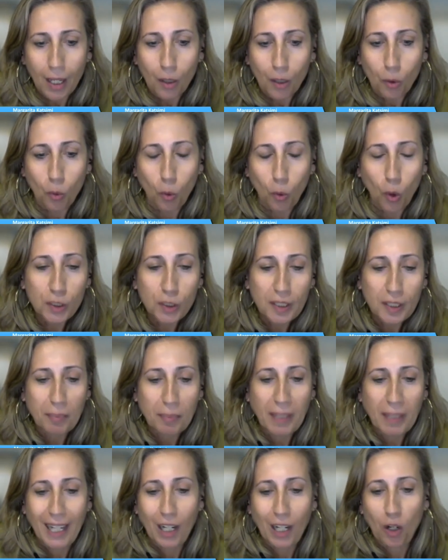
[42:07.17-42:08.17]
Quoting
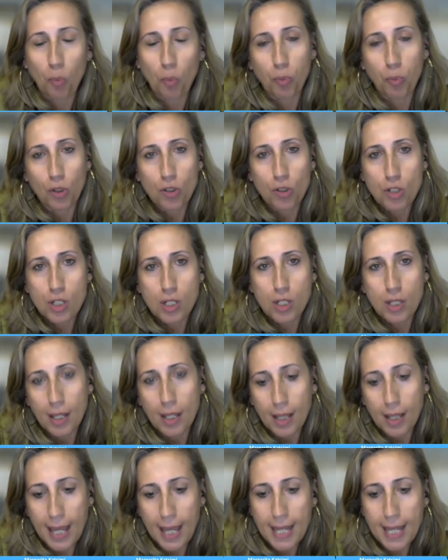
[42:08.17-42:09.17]
Michalopoulos,
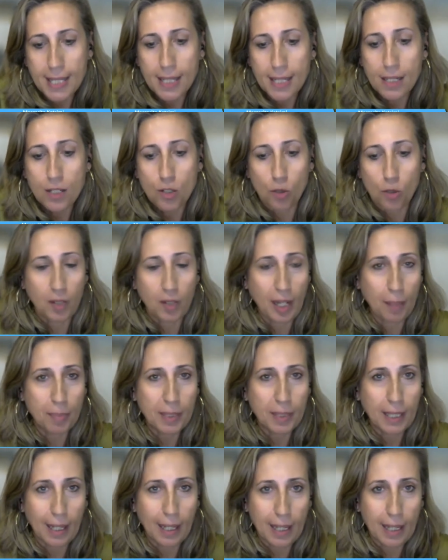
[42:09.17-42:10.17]
the essence of
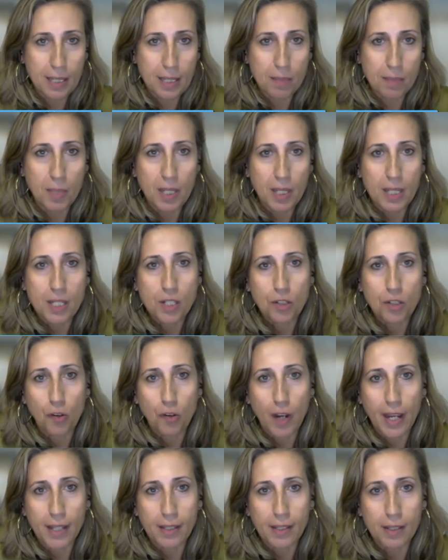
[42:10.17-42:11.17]
capitalism is
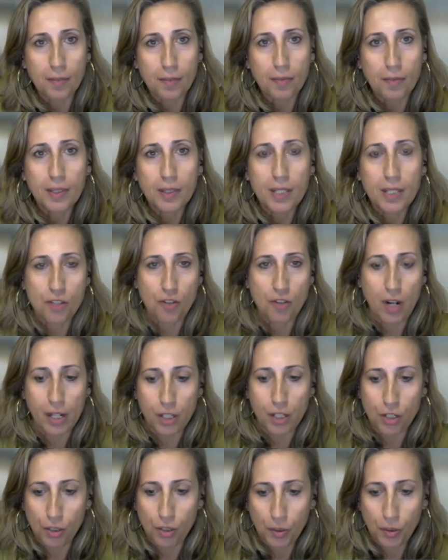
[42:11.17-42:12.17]
creative
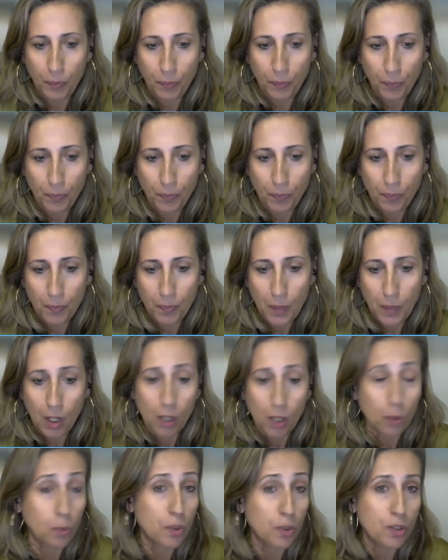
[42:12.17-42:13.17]
destruction.
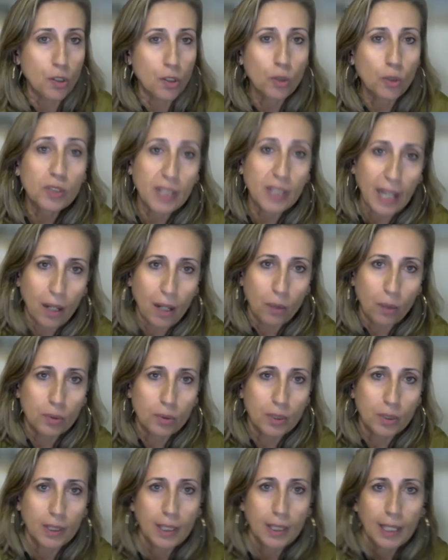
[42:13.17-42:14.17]
With no doubt,
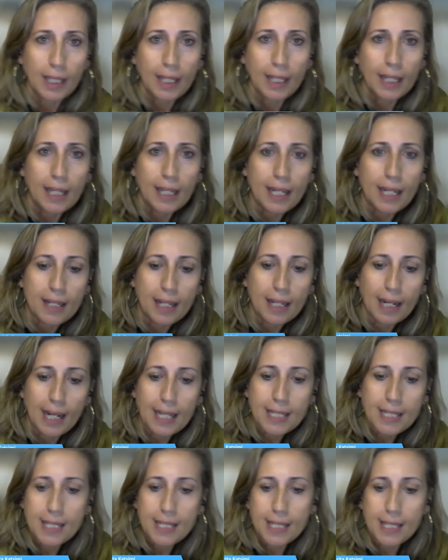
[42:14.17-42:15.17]
in the
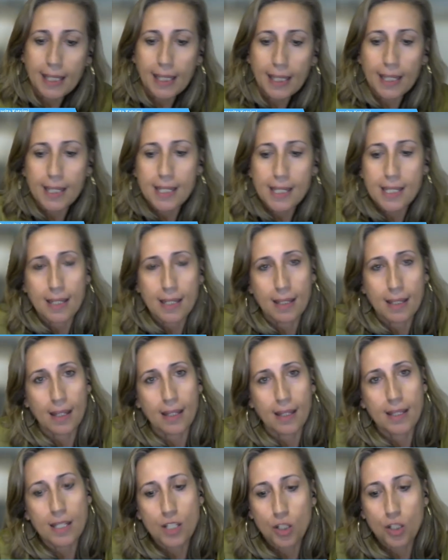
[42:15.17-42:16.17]
last decades,
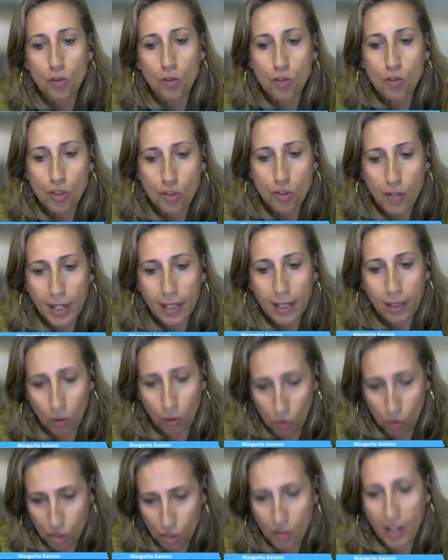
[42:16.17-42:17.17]
this
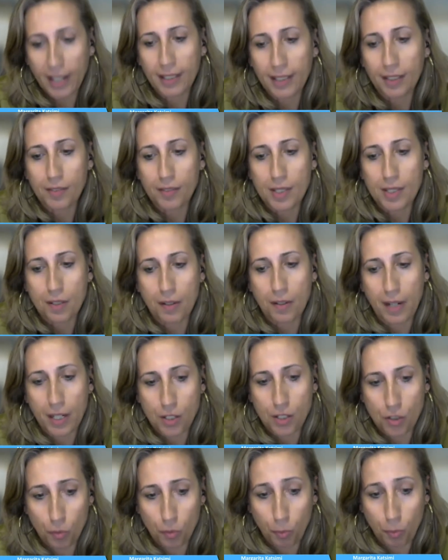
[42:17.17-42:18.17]
constructive
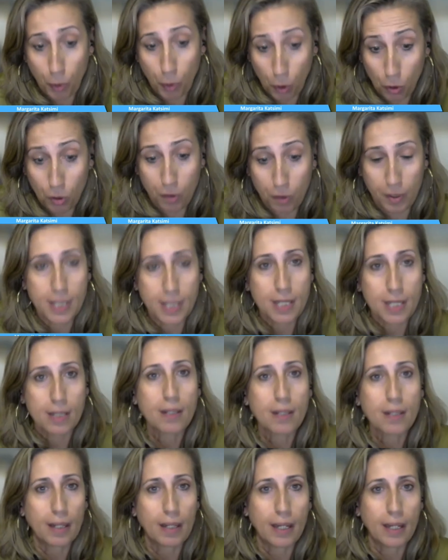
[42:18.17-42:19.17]
discretion progress
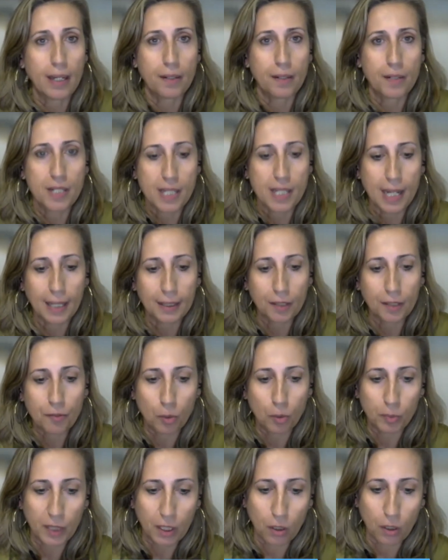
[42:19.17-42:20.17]
resulting from
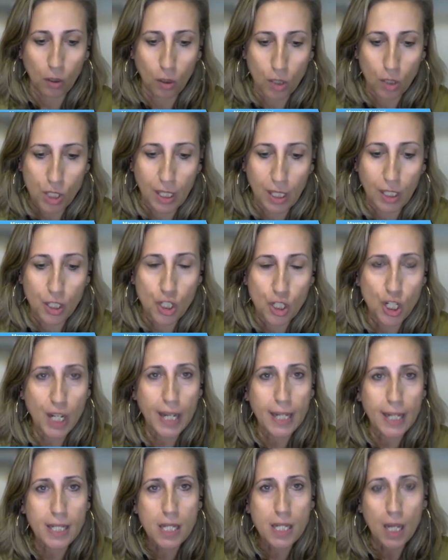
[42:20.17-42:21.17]
technological
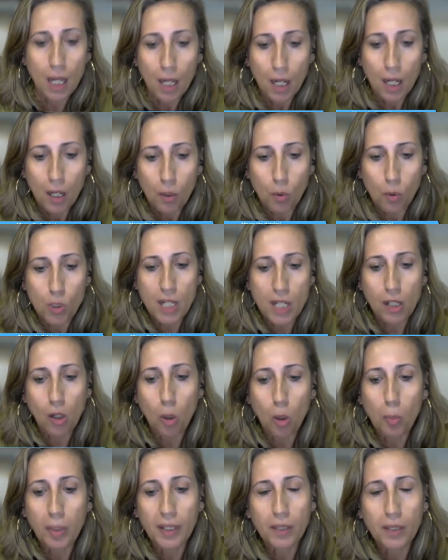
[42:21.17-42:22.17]
change was
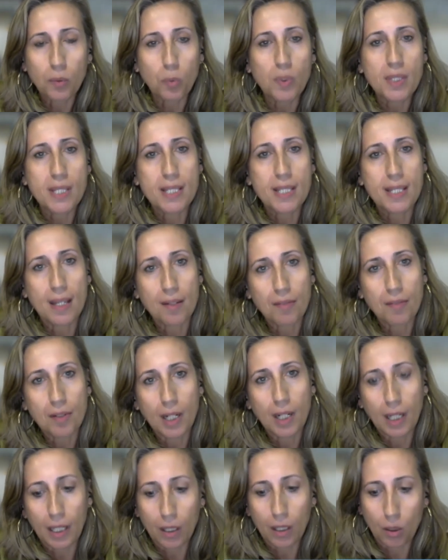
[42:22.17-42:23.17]
accompanied with several
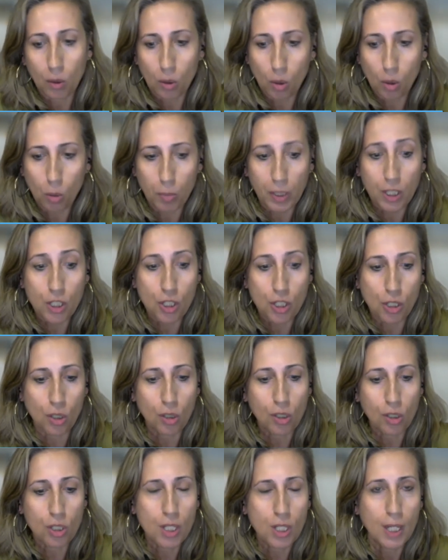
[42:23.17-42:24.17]
economic
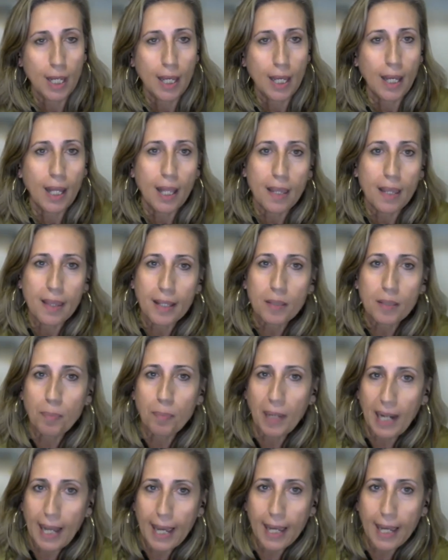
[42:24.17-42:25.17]
shocks that
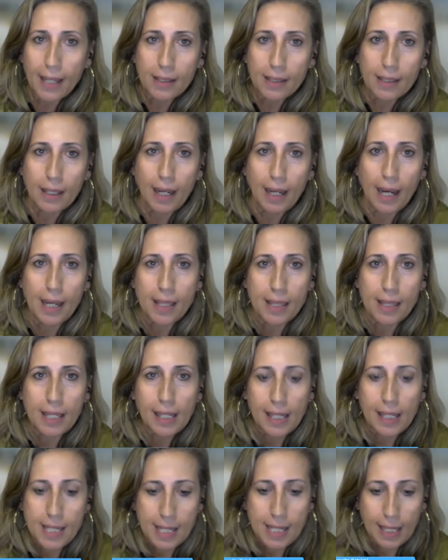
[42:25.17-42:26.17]
played, I think, a
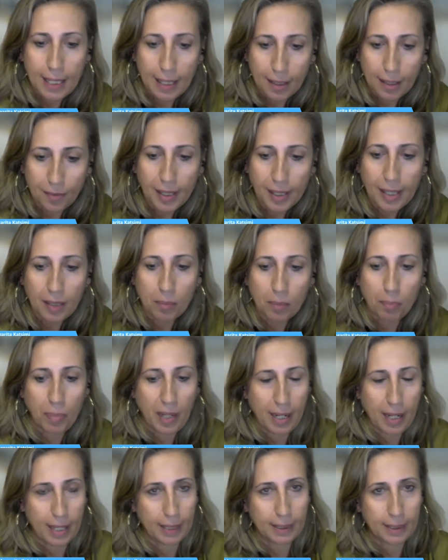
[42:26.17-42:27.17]
significant
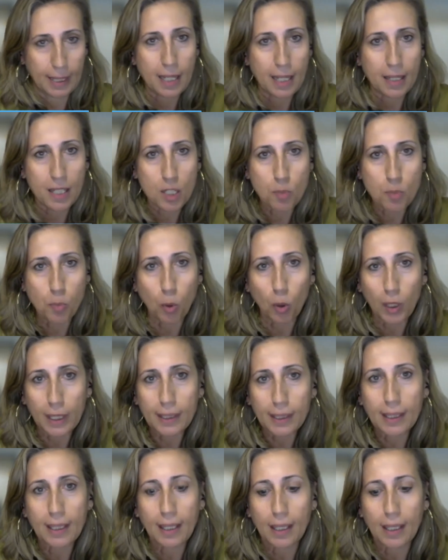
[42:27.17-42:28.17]
part in this
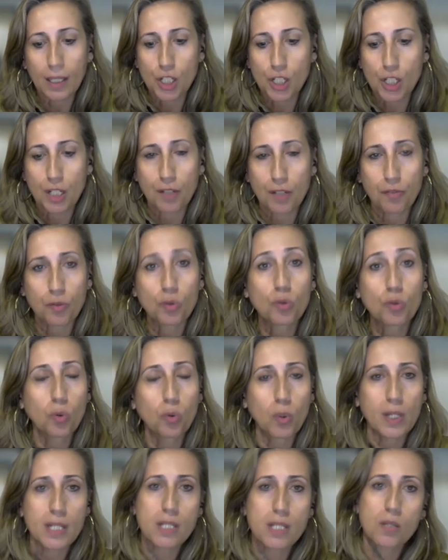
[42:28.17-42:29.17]
political shift
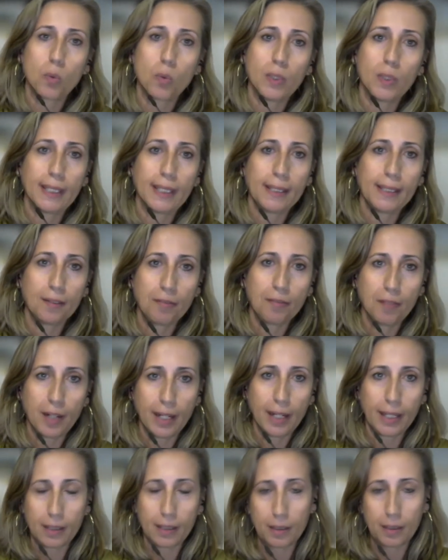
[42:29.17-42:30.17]
towards what I
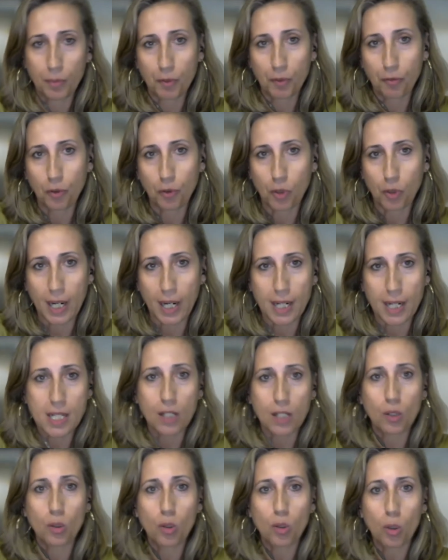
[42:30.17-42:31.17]
defined before as
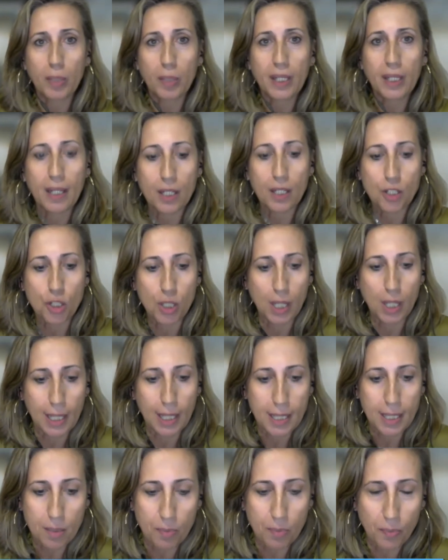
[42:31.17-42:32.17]
economic
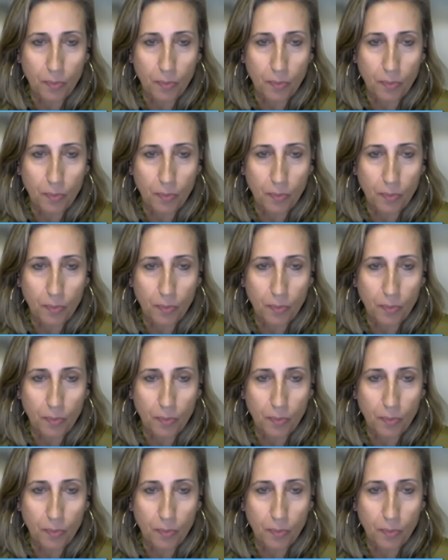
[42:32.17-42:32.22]
nationalism.